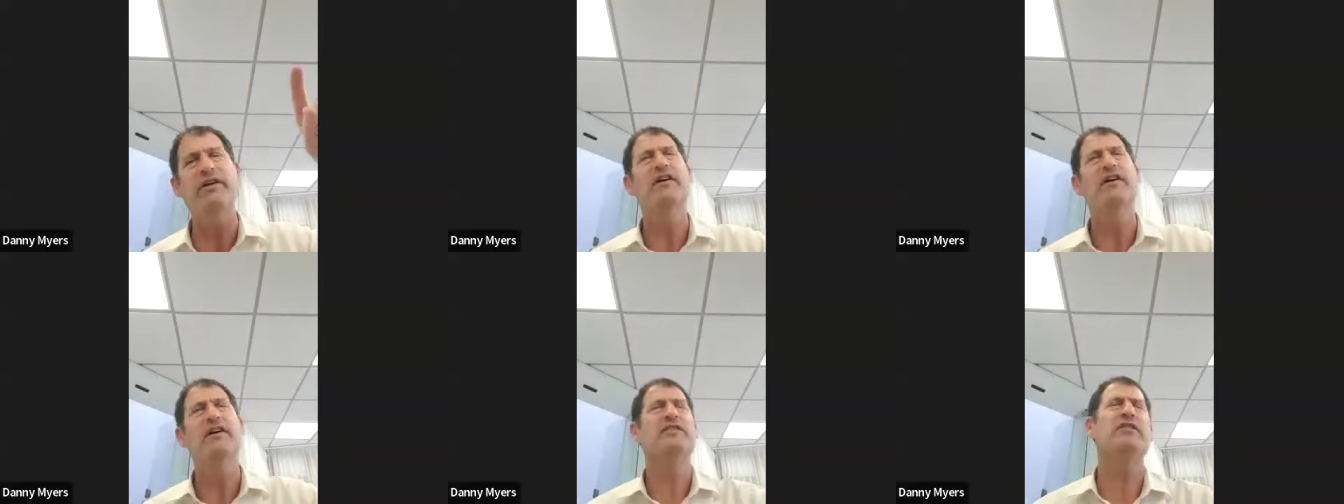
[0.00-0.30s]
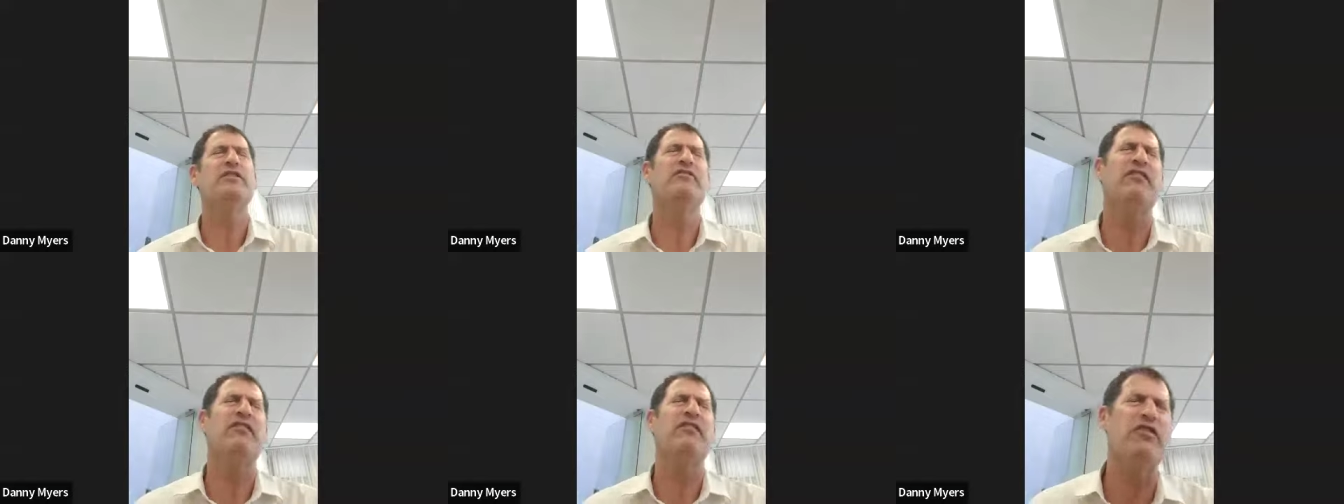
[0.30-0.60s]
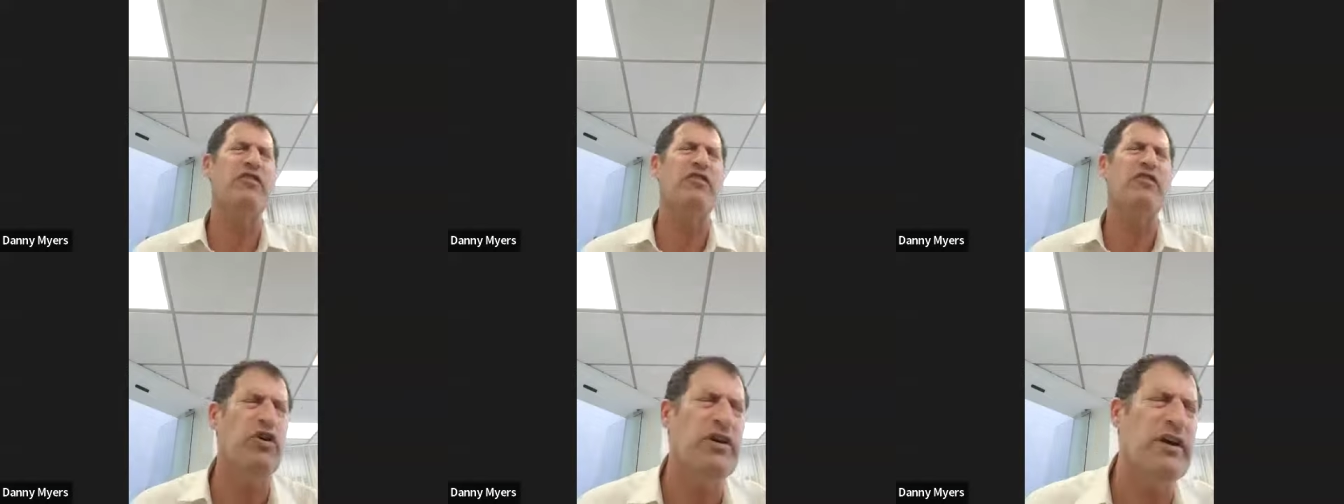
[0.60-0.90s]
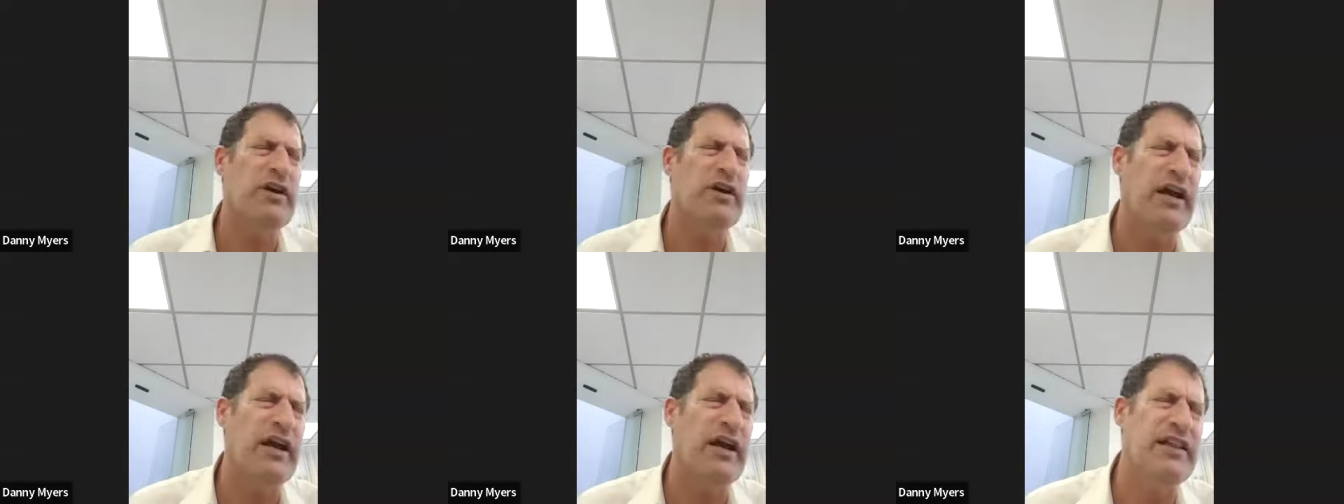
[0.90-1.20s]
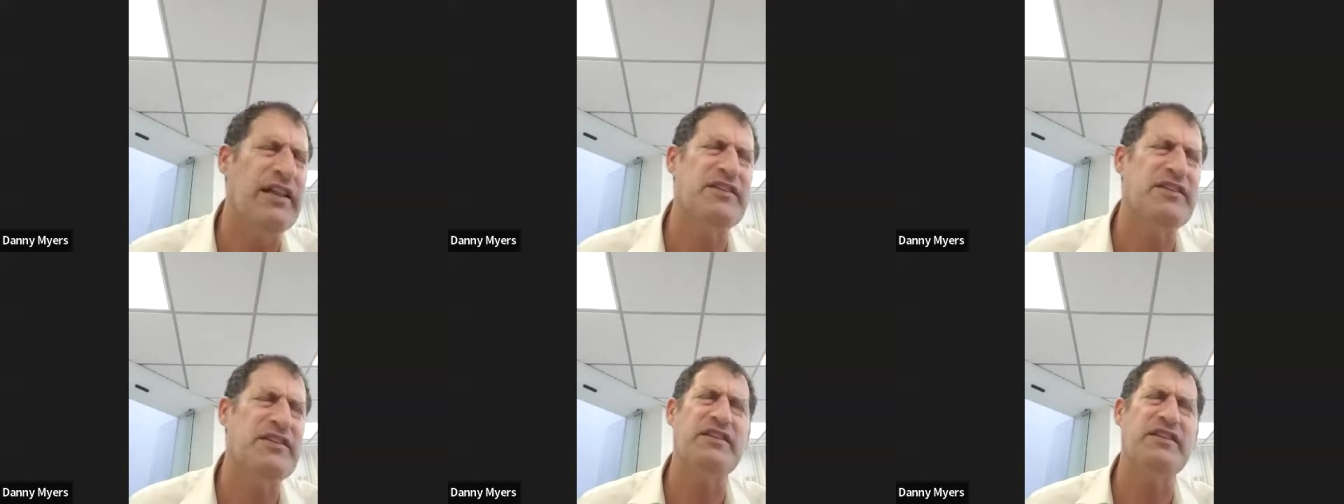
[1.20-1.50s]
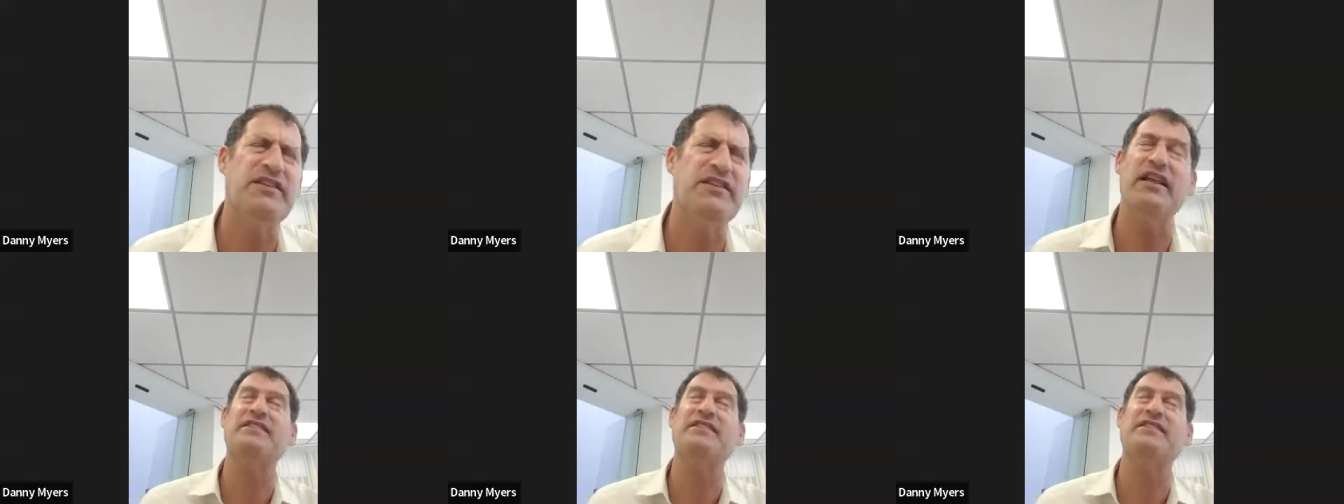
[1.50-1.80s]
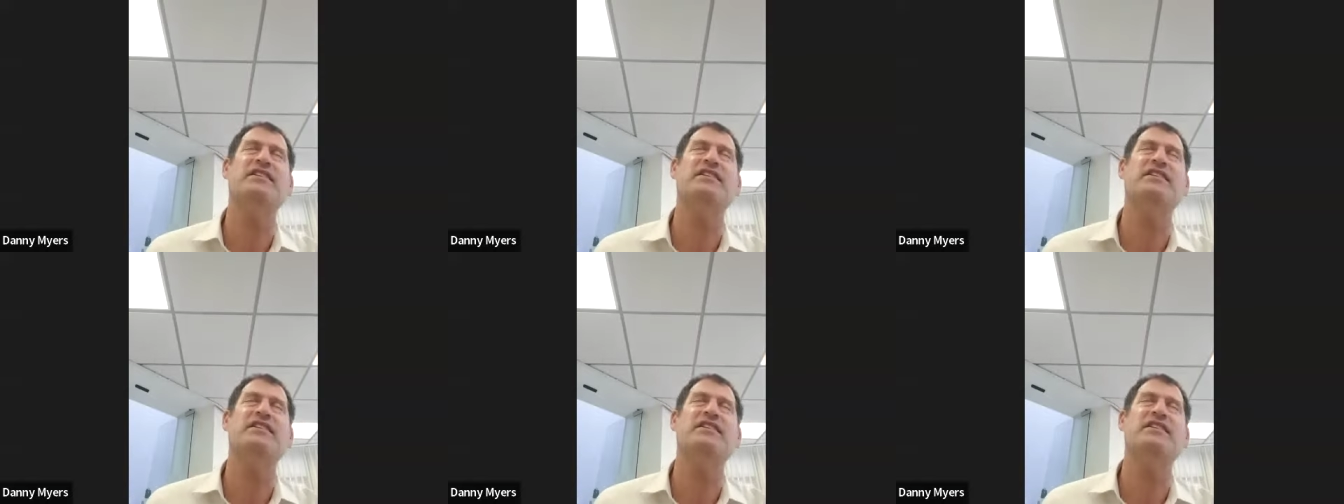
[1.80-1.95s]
So Rav Kook and the Tzitziel said, no,